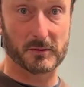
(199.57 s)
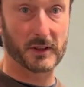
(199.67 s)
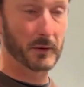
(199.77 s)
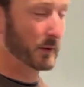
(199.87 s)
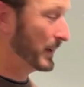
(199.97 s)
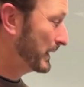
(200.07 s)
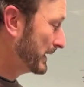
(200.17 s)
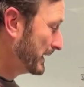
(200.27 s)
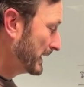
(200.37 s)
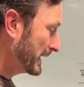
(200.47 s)
So
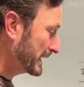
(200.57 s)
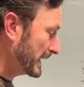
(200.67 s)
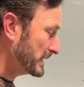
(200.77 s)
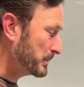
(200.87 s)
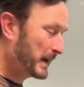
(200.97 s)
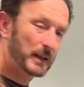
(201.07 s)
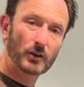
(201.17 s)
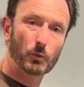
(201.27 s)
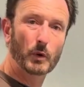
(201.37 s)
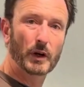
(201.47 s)
again, depending
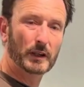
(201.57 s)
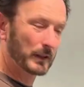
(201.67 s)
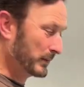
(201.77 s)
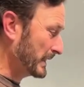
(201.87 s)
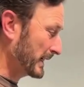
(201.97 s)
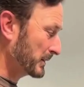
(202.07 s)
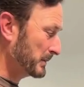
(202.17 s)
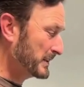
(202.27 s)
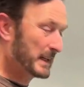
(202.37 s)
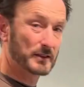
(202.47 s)
on workload, that can
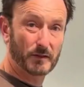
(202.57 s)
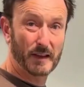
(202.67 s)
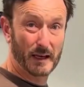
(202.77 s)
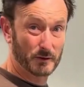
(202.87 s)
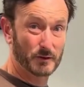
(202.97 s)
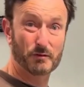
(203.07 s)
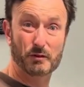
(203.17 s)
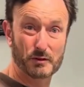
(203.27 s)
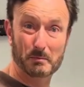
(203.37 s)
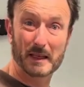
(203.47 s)
be tens of thousands
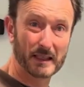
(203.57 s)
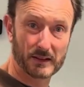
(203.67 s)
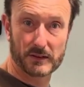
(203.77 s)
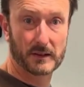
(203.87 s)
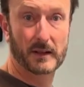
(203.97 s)
through to millions.